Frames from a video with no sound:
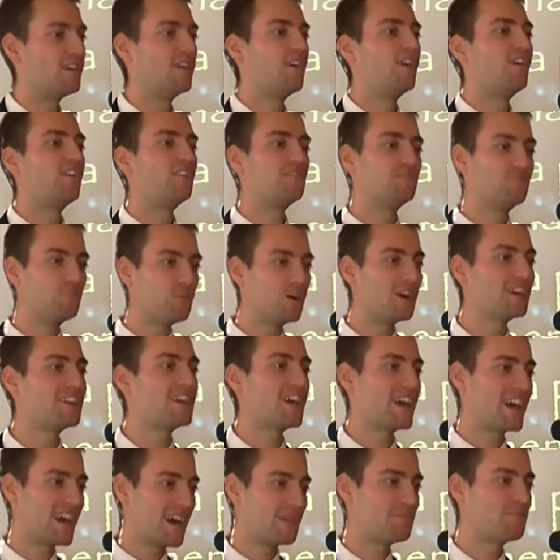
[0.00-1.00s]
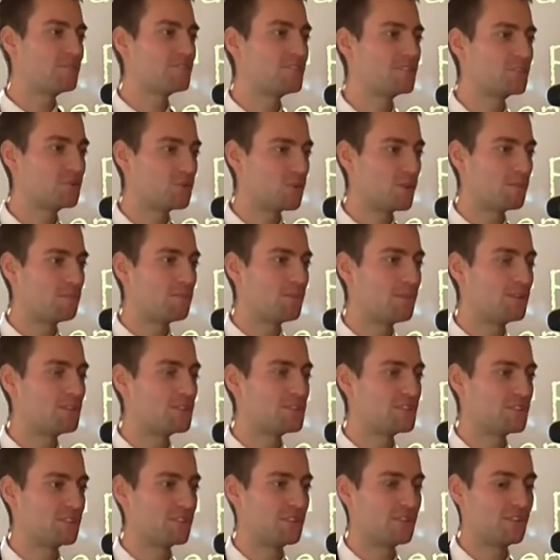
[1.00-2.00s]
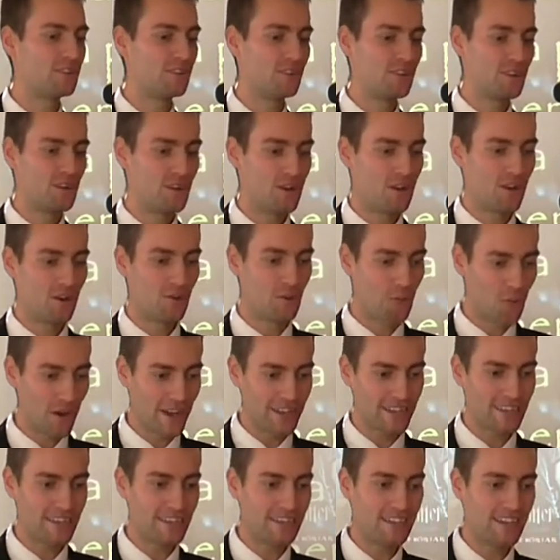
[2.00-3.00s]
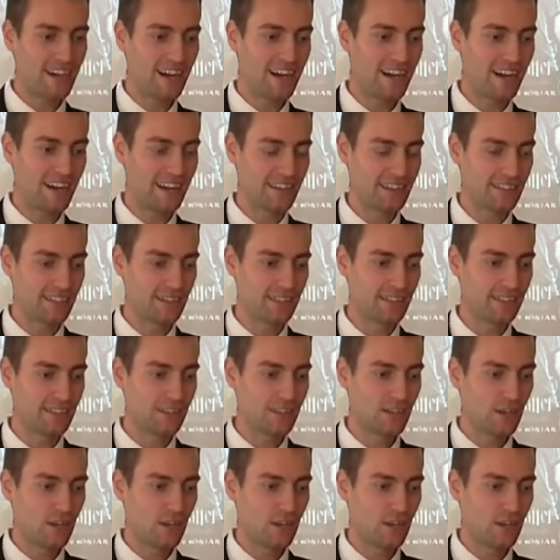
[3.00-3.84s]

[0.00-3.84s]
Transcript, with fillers: of what happens to a person when he dies.